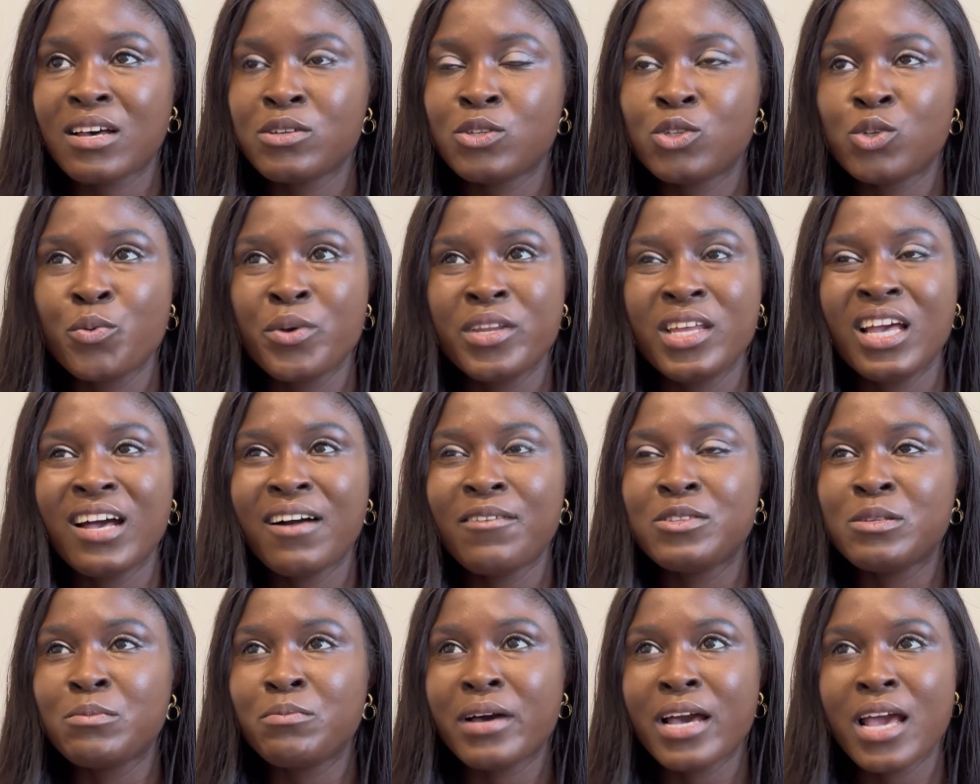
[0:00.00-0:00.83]
So we didn't have
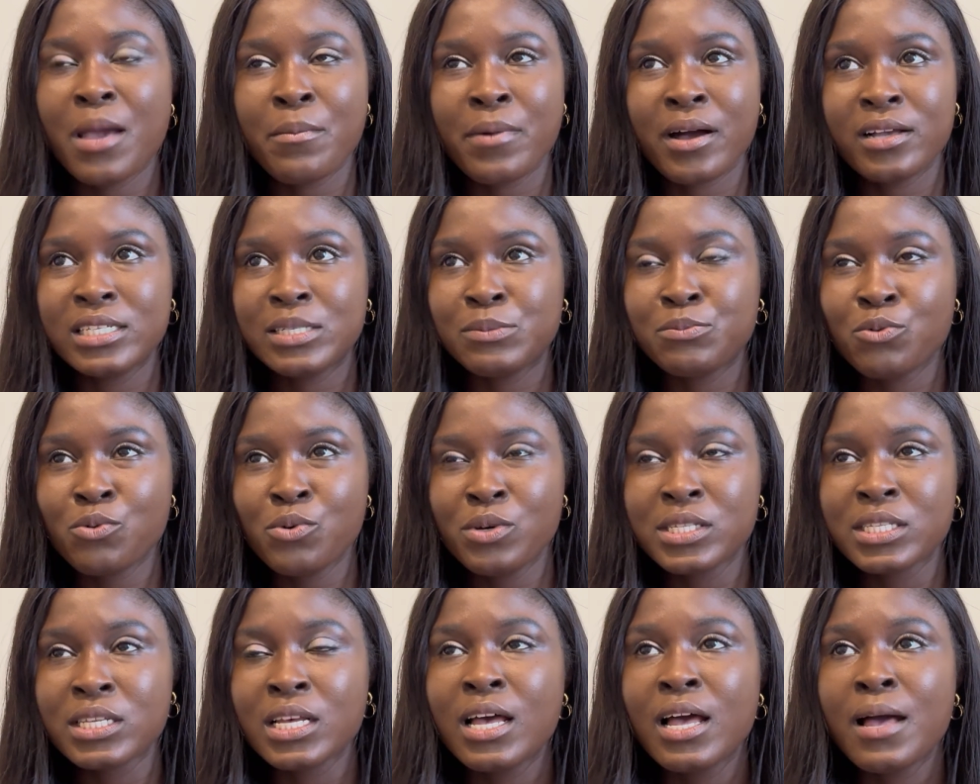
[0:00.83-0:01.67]
to buy much
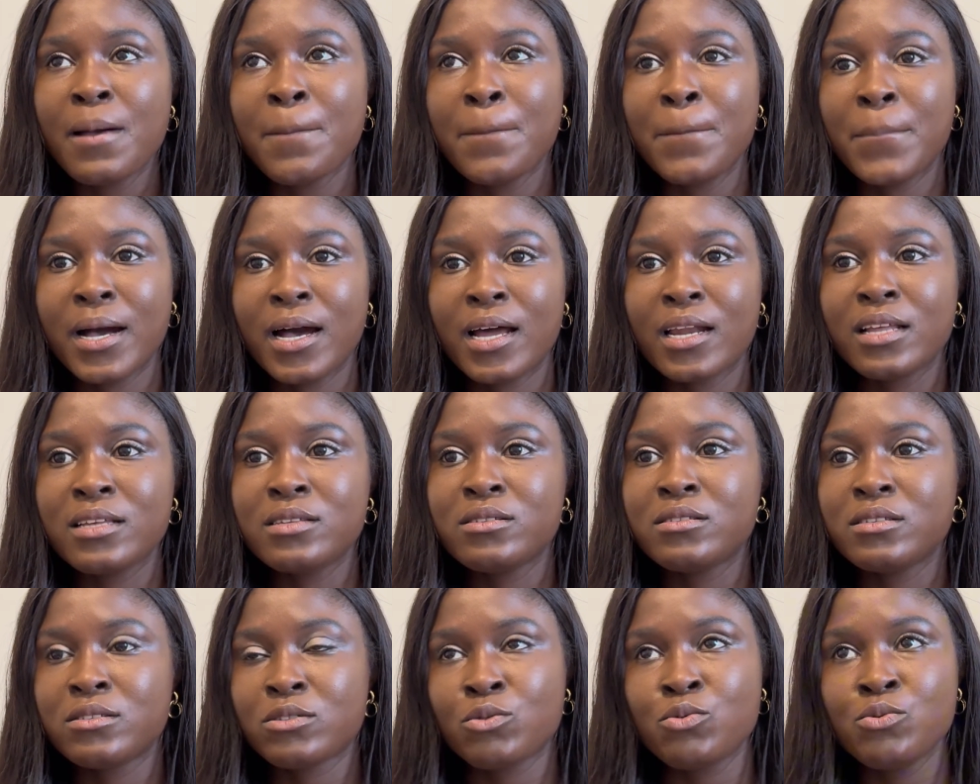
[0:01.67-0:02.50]
books, but
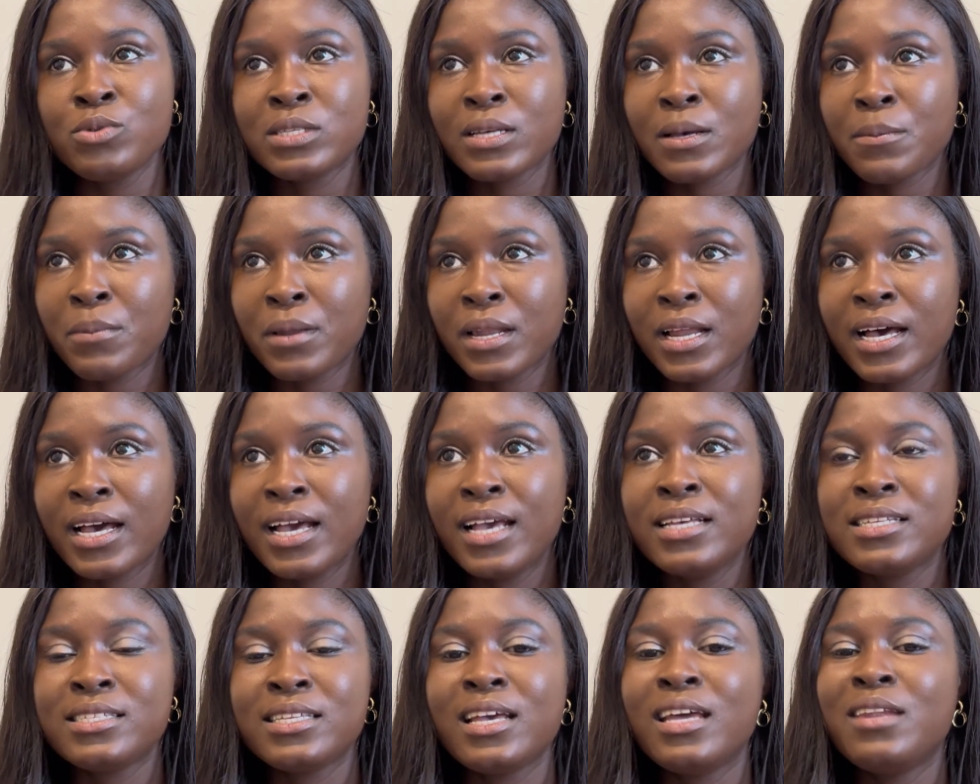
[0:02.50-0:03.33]
school
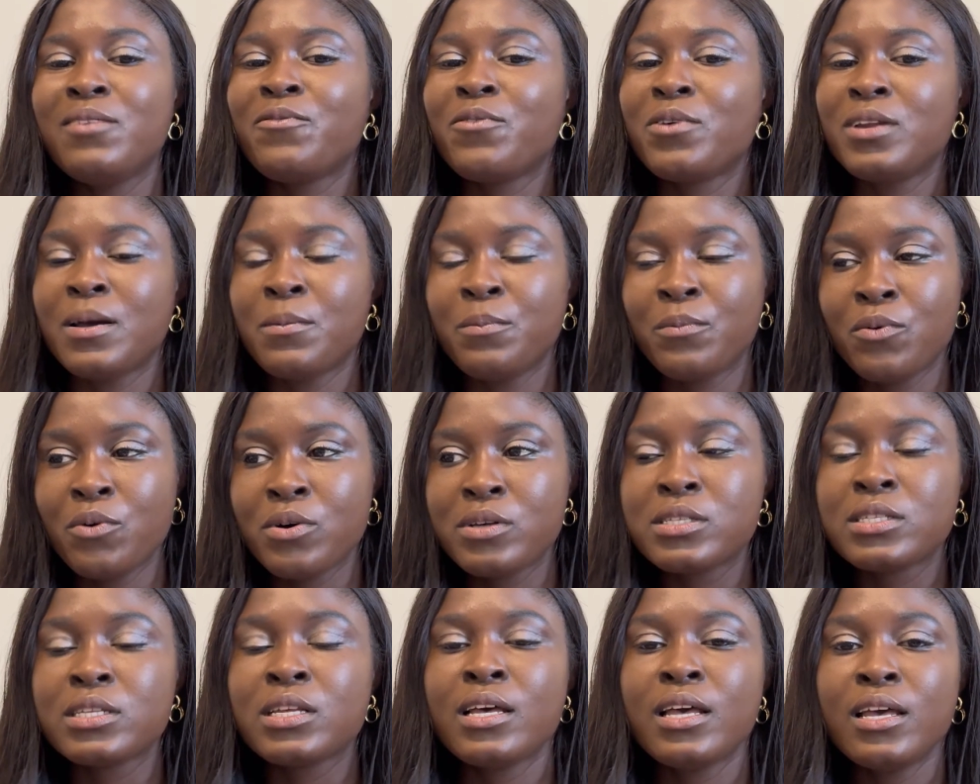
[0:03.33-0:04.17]
supplies and for the books,